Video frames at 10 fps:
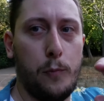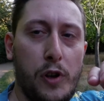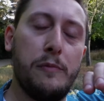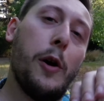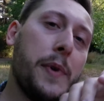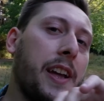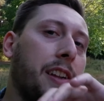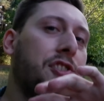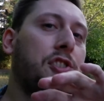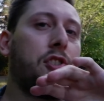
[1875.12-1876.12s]
We might be
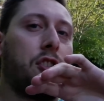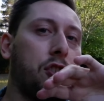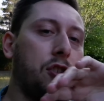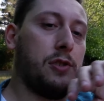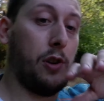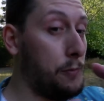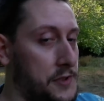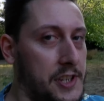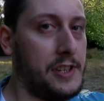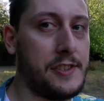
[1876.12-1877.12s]
getting,
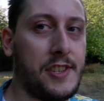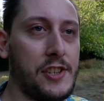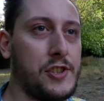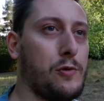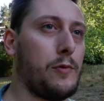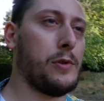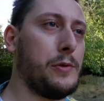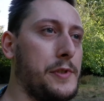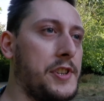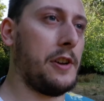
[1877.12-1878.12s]
obviously you can see Solrock
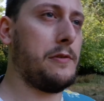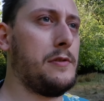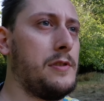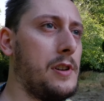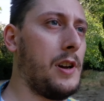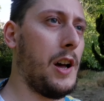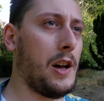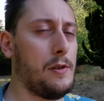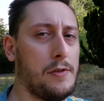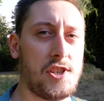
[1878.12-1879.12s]
Lunatone,
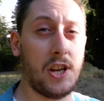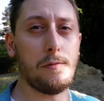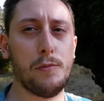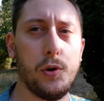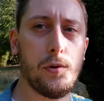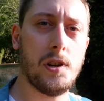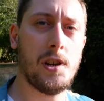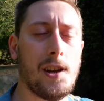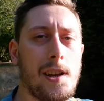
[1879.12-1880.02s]
uh, Sun and Moon,